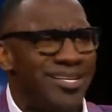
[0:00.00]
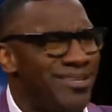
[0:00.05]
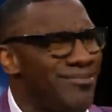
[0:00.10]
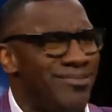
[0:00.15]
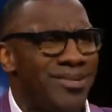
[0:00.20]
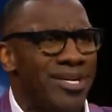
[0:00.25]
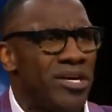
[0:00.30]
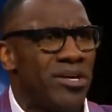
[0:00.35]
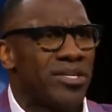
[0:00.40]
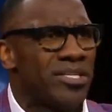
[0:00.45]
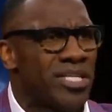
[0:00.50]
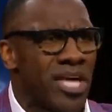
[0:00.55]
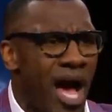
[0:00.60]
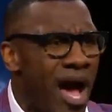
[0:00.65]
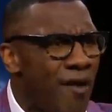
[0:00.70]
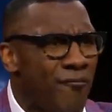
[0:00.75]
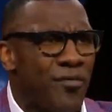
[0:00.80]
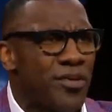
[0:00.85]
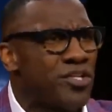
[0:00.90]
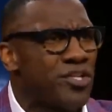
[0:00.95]
Look, your
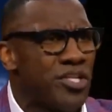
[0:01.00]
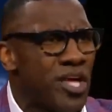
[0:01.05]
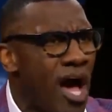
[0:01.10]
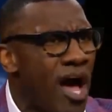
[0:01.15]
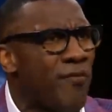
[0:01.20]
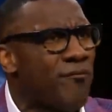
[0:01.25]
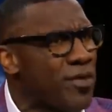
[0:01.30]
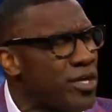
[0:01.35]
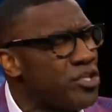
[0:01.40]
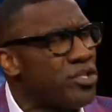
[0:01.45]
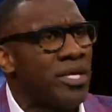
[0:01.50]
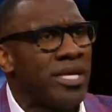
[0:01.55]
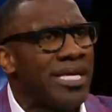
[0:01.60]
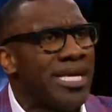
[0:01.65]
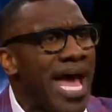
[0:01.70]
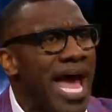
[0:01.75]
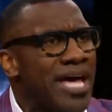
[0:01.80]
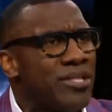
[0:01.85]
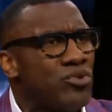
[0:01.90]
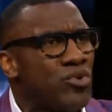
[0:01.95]
offense is your offense, and
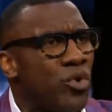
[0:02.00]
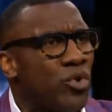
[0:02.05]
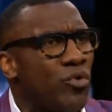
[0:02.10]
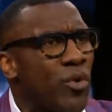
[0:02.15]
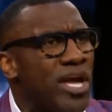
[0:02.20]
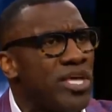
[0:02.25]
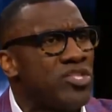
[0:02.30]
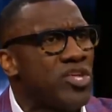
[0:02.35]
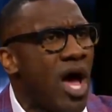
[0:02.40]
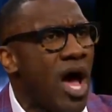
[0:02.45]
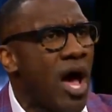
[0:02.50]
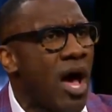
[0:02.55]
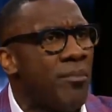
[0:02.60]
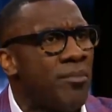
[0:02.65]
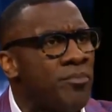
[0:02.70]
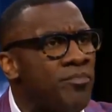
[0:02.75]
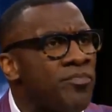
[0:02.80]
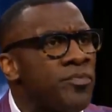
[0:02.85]
guys do a great job.